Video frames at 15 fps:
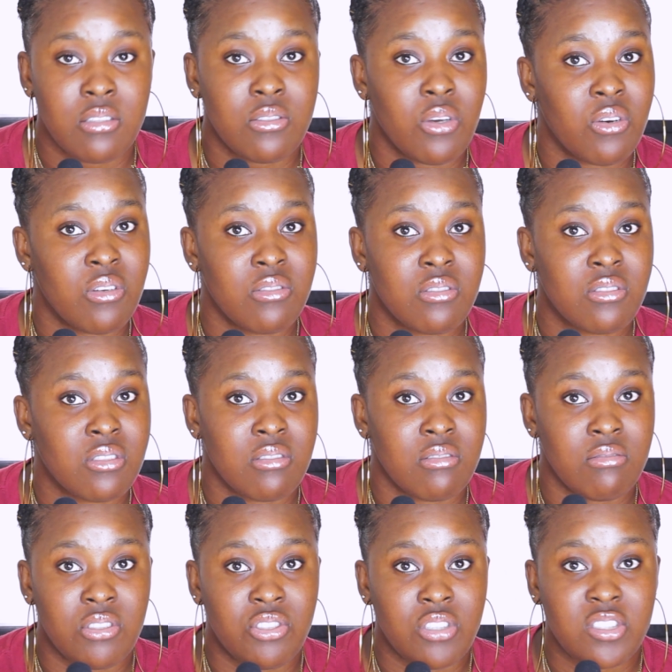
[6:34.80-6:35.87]
Don't
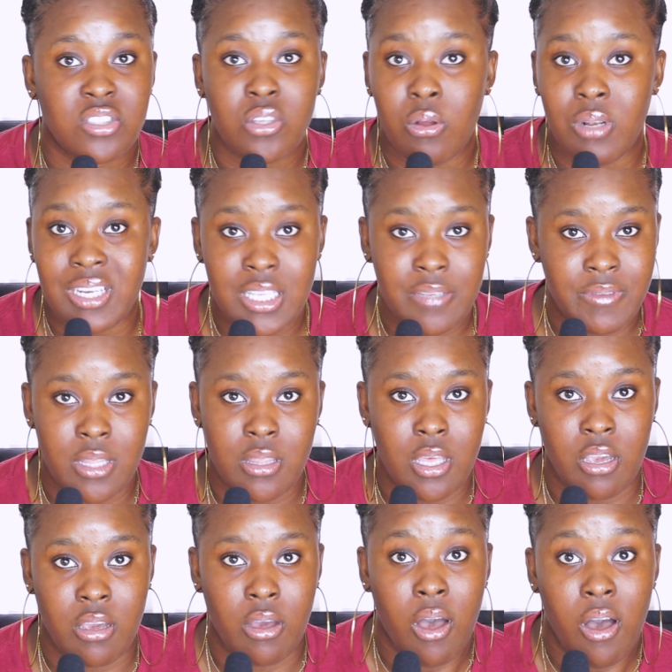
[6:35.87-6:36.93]
just don't leave it
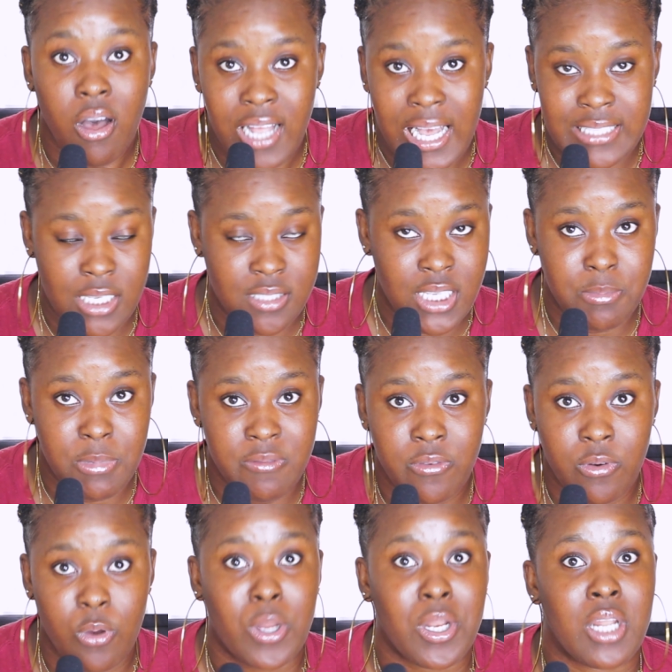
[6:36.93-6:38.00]
there. As I said
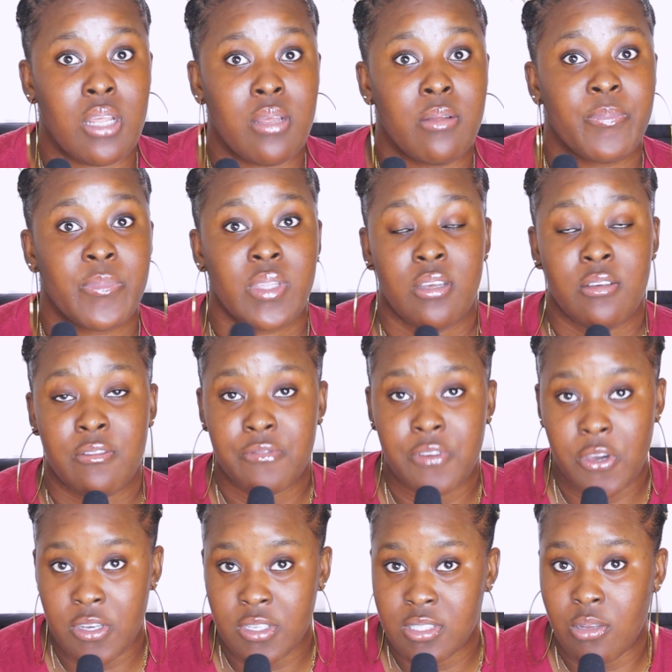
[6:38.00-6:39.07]
before, one of the
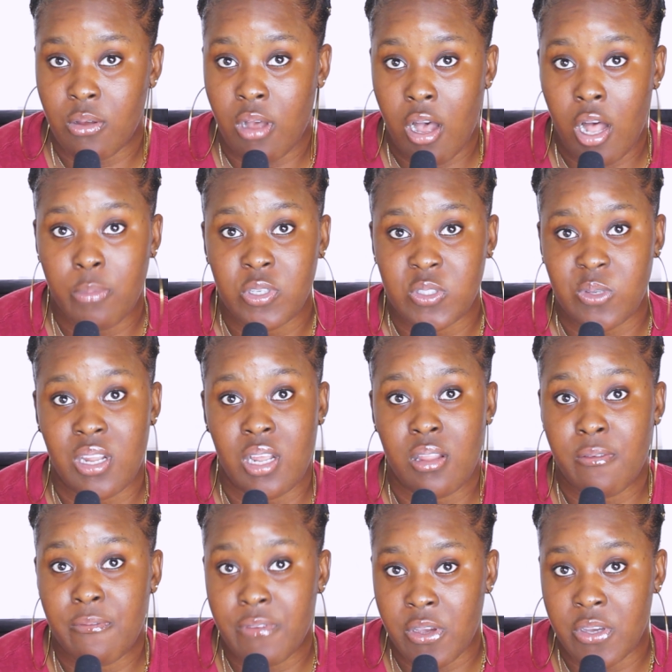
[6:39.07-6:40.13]
first almost one of
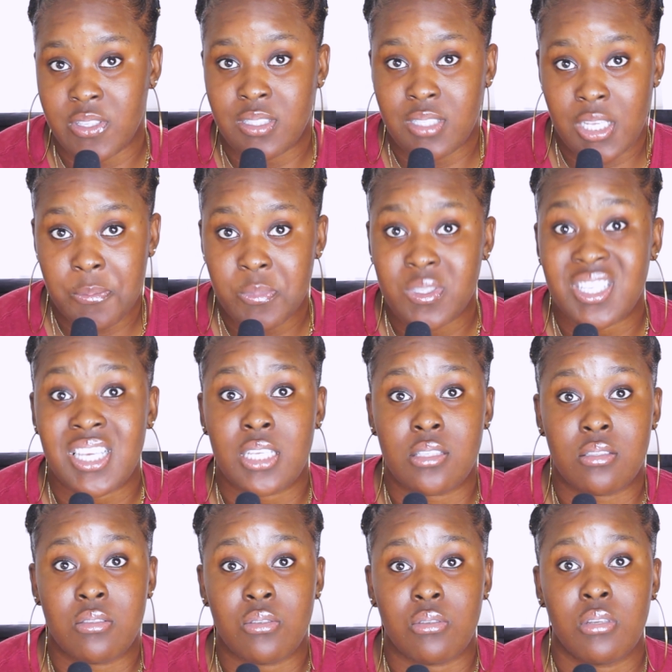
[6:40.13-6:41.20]
the first tips
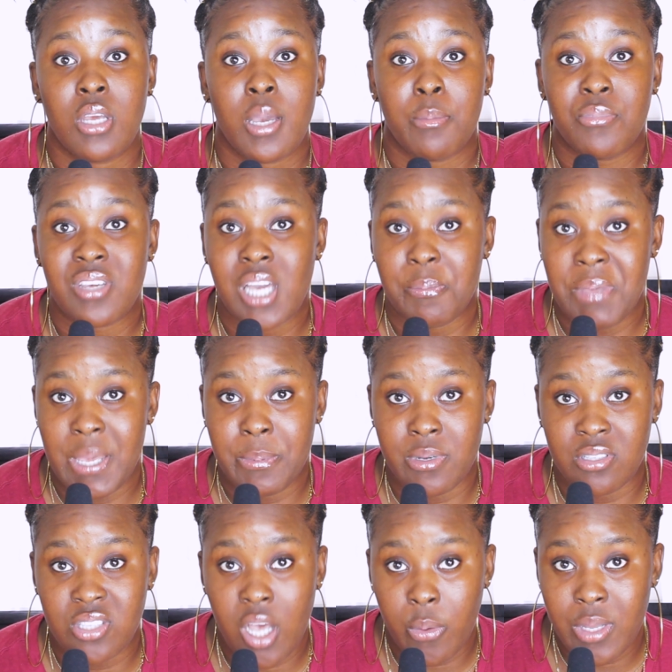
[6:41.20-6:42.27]
is to bring a paper
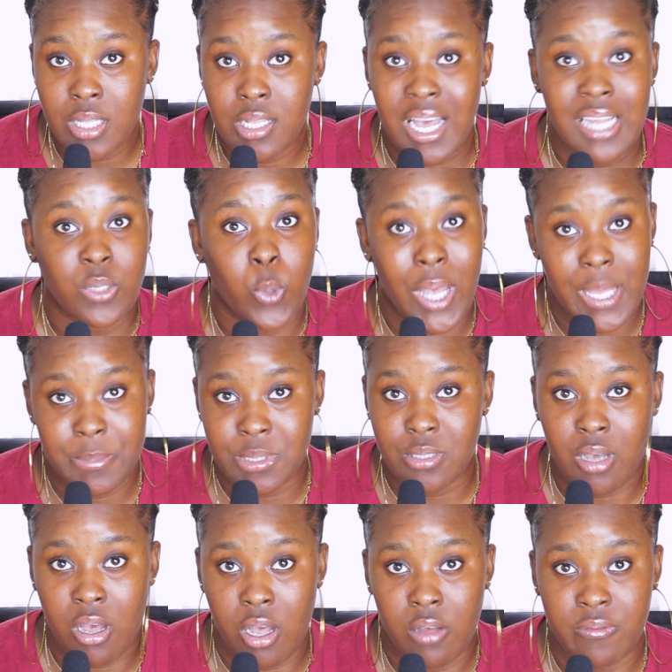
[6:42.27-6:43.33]
towel and wipe it
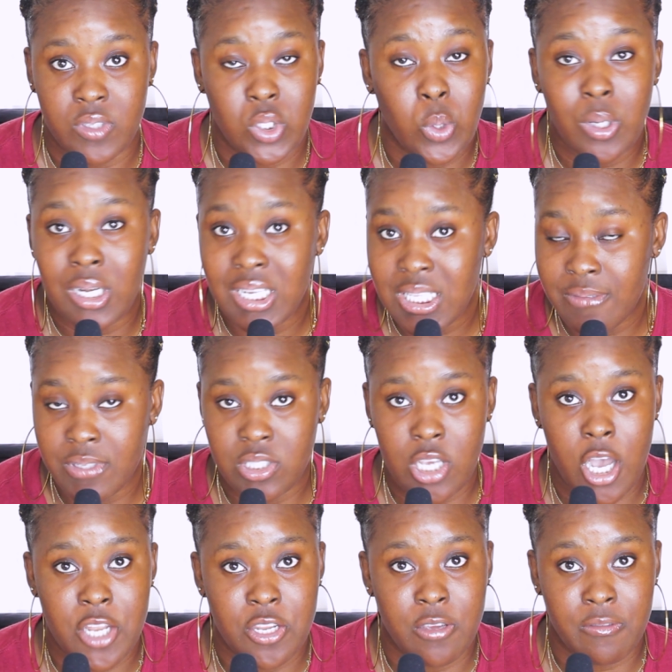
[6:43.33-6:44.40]
off. Don't leave it
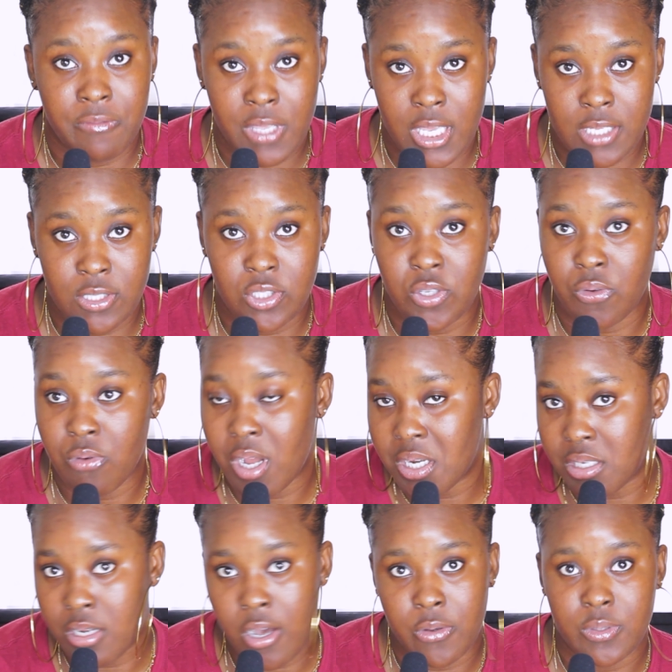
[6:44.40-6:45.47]
on your face to
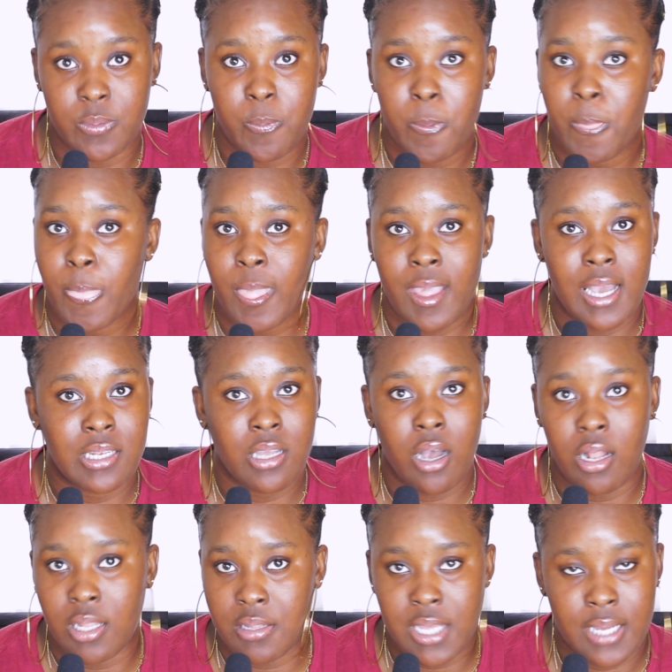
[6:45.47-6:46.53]
run down and
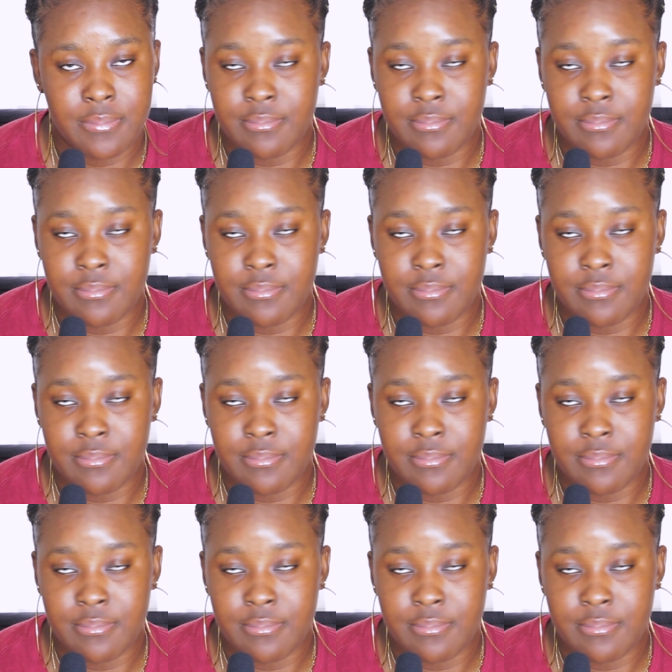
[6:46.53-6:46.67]
all of that.